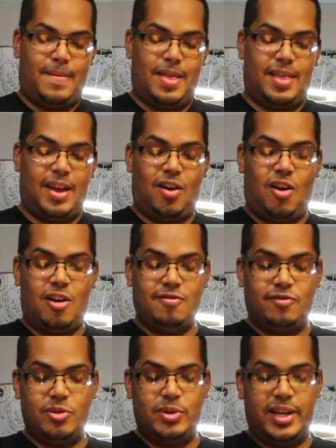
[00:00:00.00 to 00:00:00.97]
They are
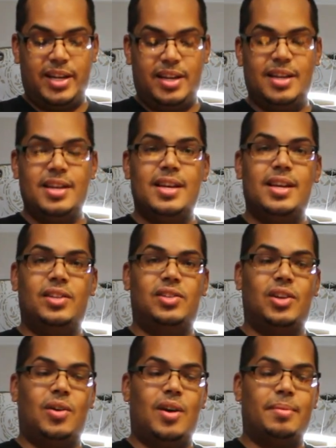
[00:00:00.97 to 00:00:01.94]
rooted,
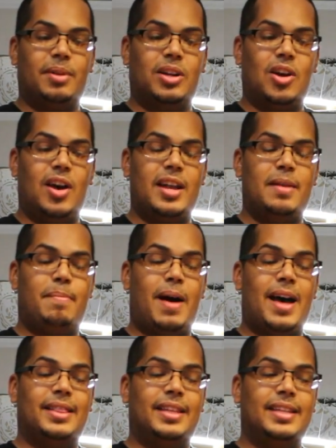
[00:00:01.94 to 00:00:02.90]
so I'm gonna go ahead and
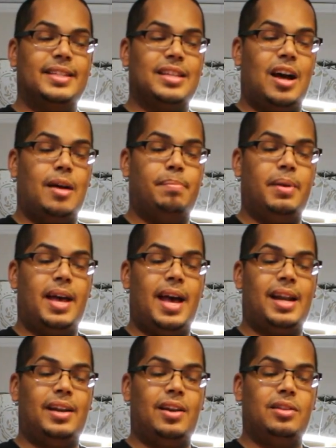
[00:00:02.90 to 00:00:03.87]
pot these up
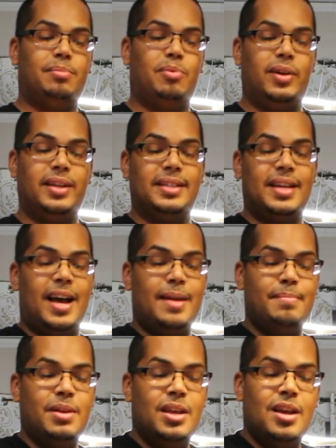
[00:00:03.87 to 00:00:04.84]
at another point in
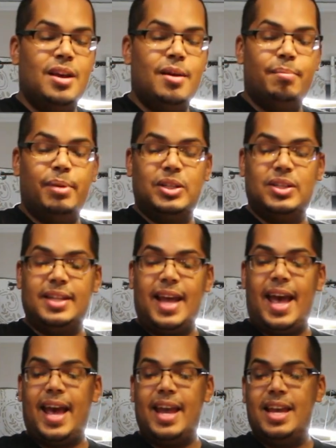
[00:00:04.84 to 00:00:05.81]
time. But
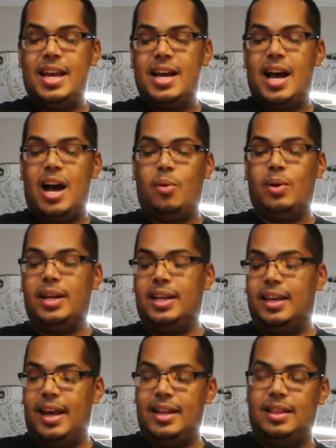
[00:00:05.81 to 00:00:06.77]
today, I wanna
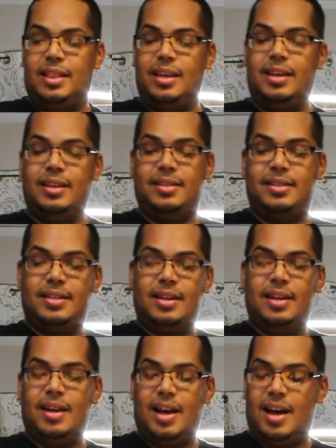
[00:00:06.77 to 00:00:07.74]
get these
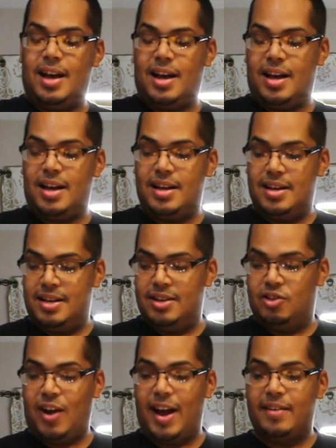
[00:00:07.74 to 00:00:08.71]

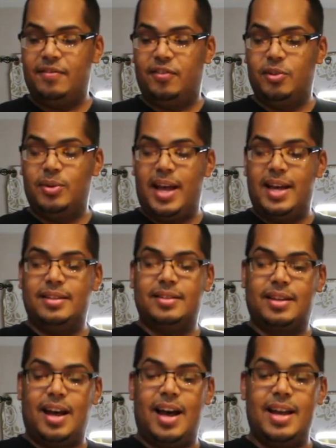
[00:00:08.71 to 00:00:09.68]
dragon fruit ends
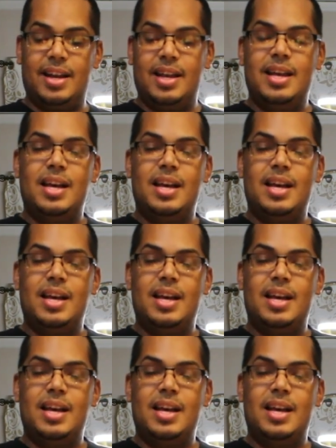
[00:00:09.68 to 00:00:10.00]
cut.